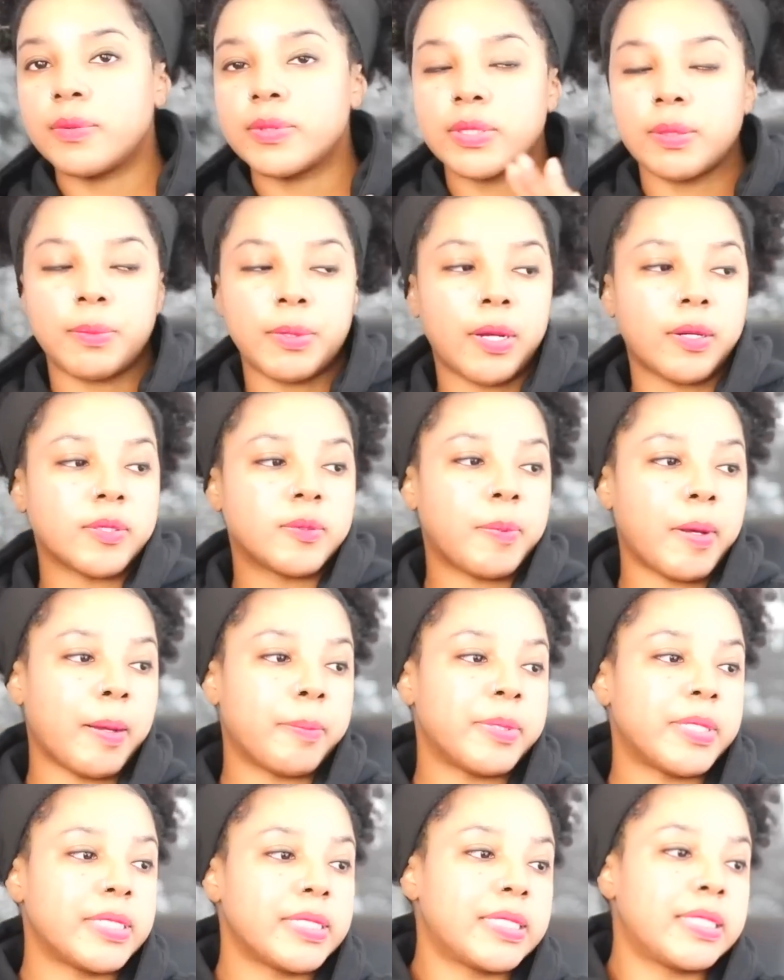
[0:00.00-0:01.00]
Hi, what's up, y'all? It's
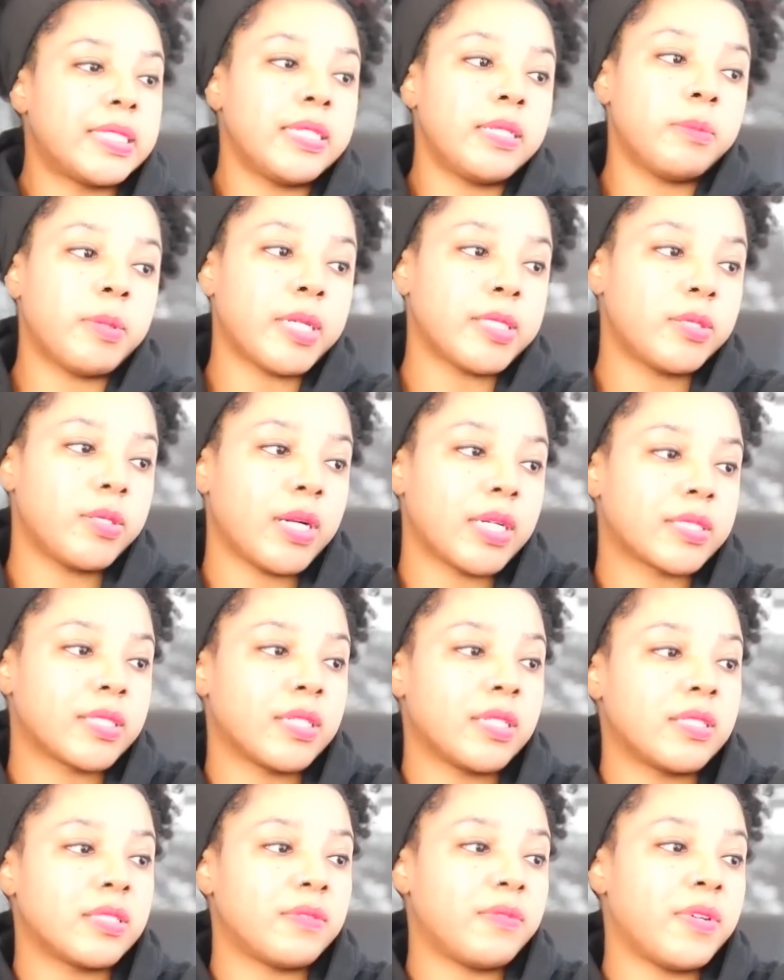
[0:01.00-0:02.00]
popping this D Boss
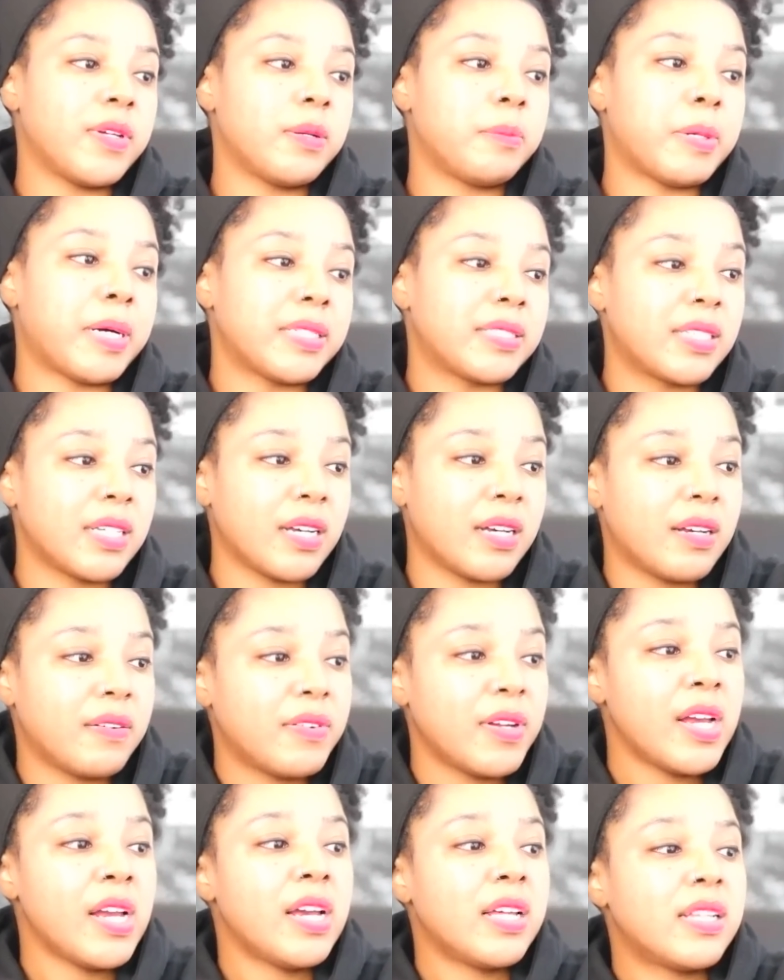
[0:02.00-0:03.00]
React to this vid by
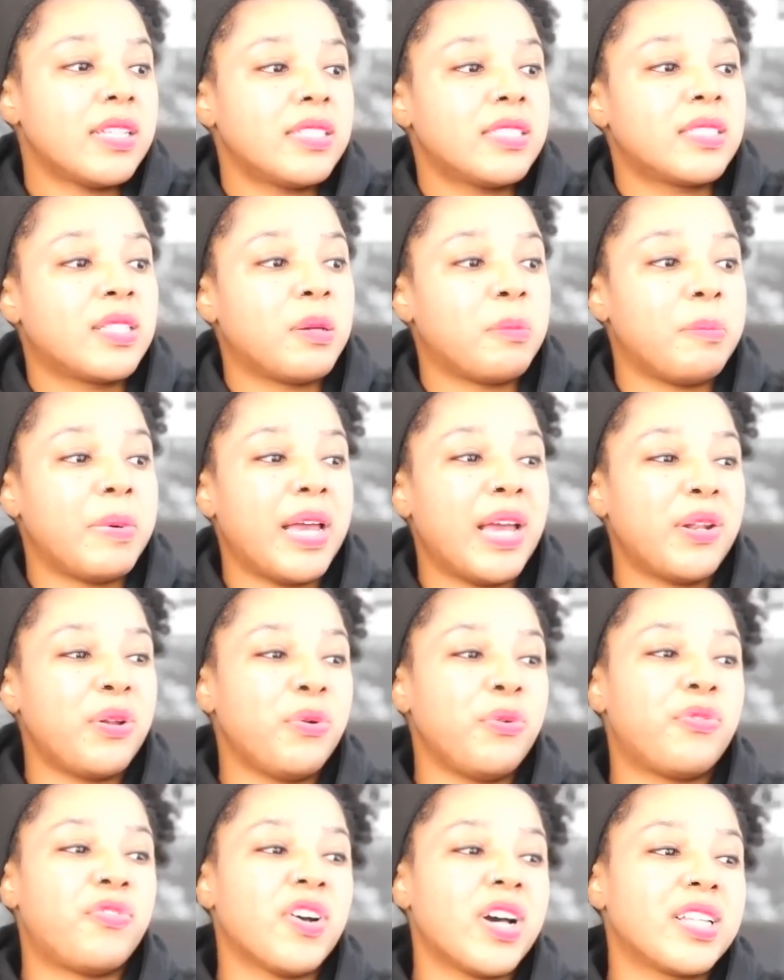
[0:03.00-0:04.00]
Tuff. This is the
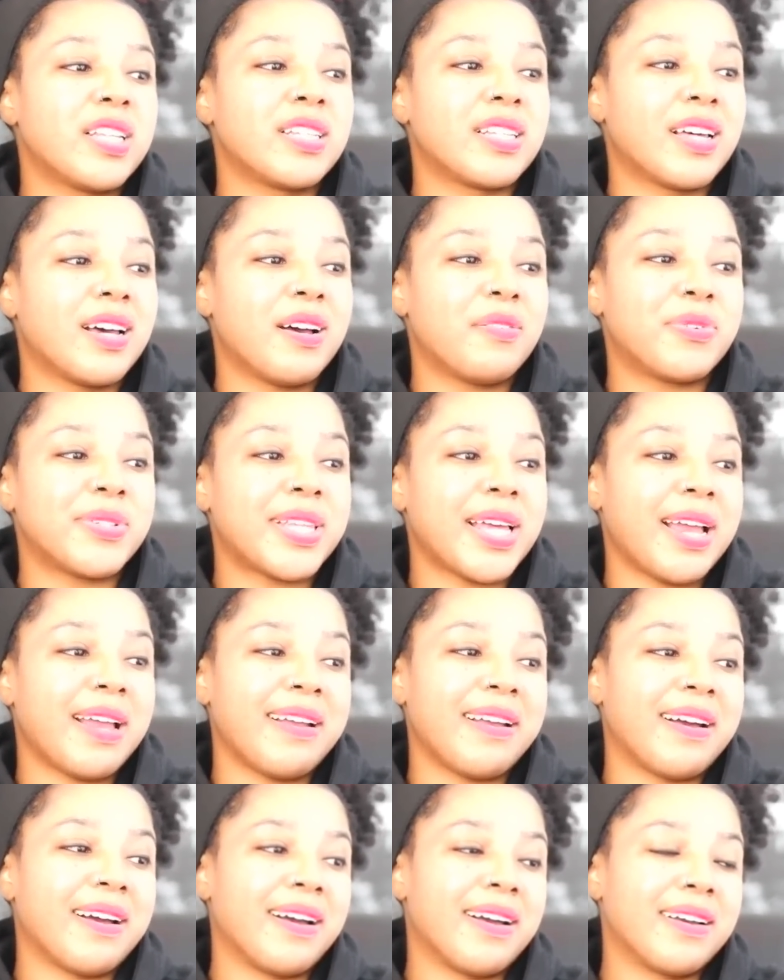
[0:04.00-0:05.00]
man who fell in love with
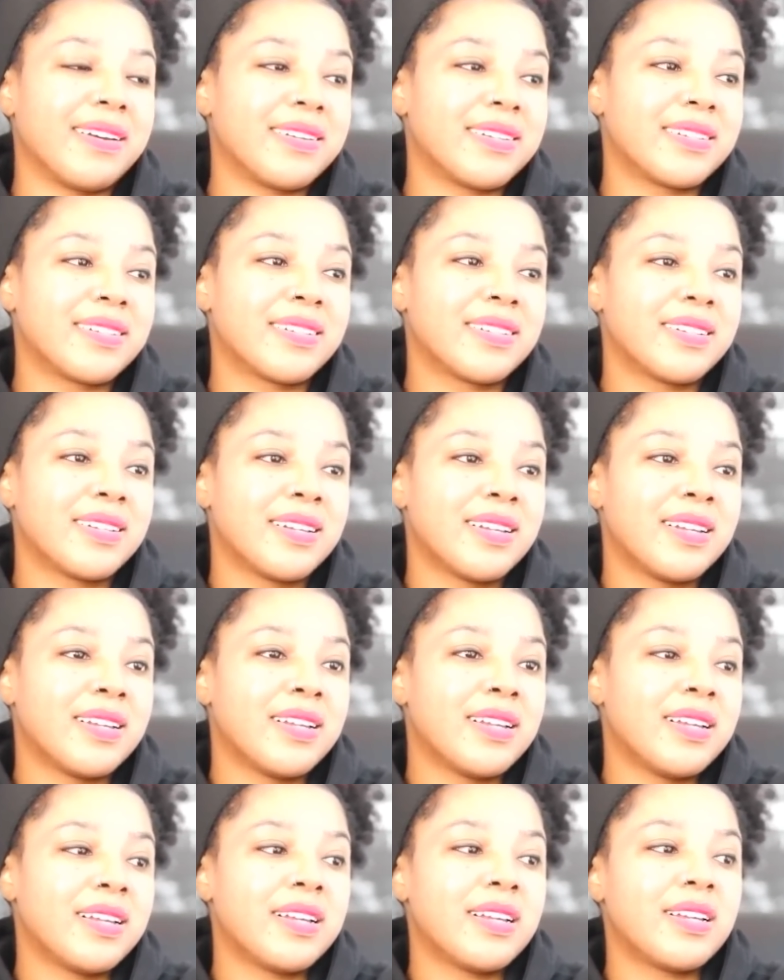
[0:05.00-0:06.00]
AI.
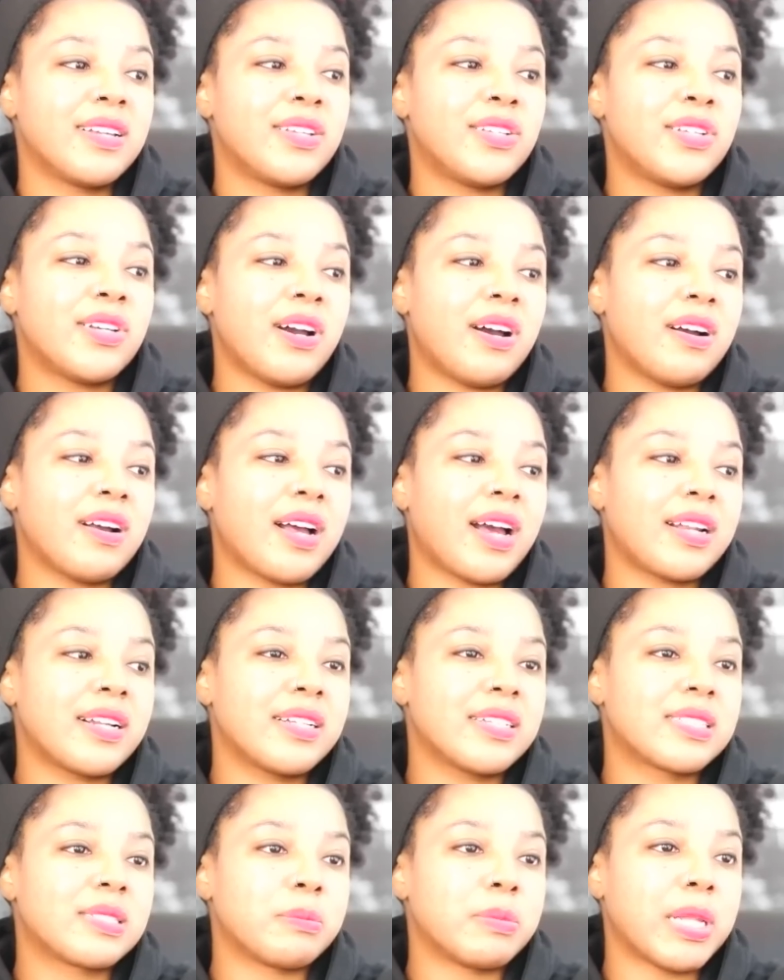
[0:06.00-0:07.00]
Y'all
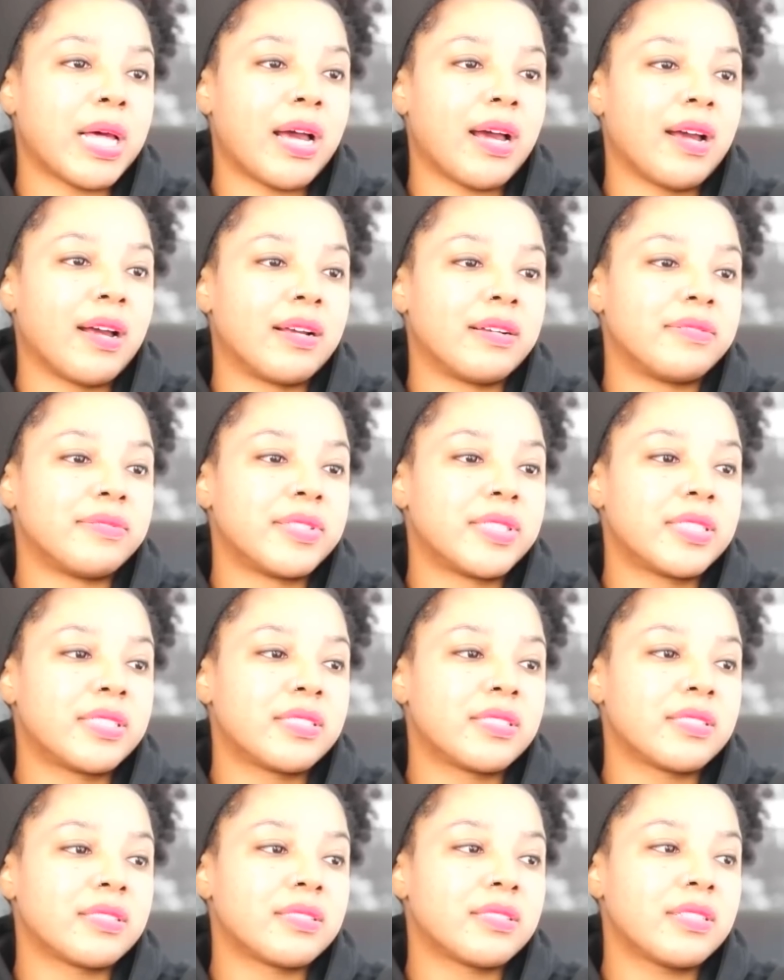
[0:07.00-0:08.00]
gotta get some
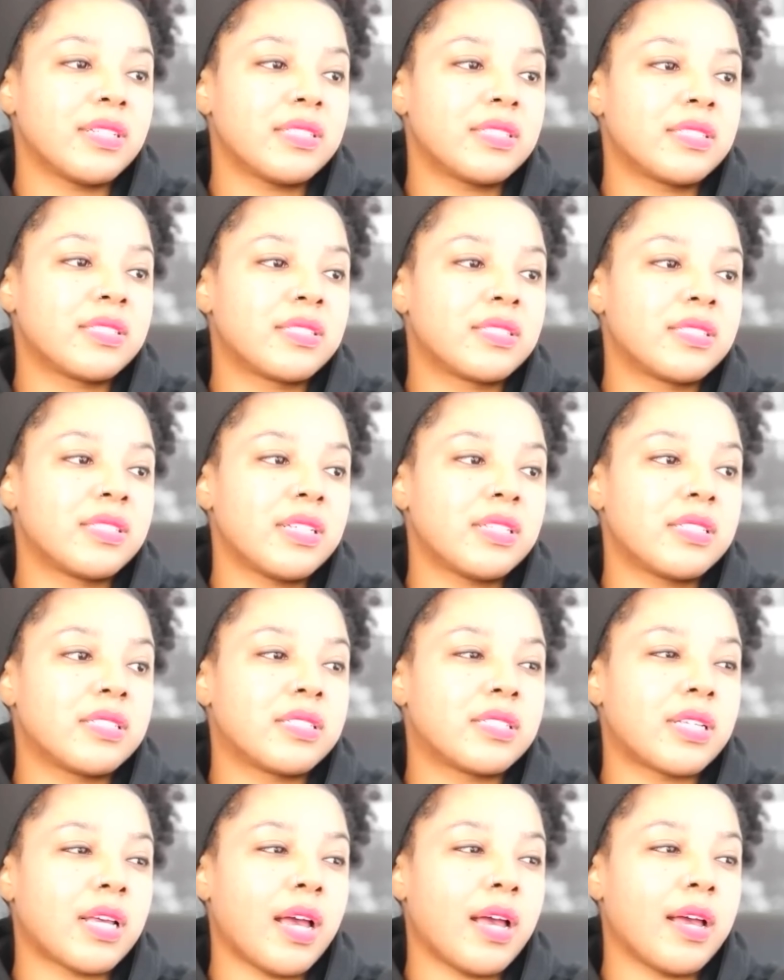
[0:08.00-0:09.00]
lives. This
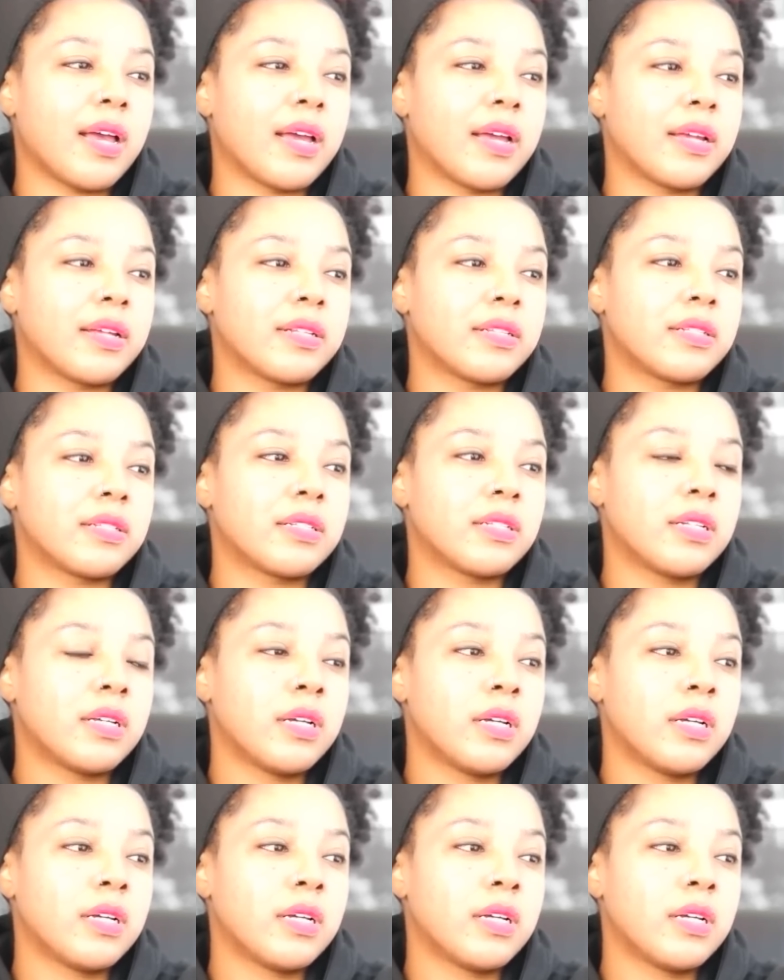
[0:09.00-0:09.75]
is sad.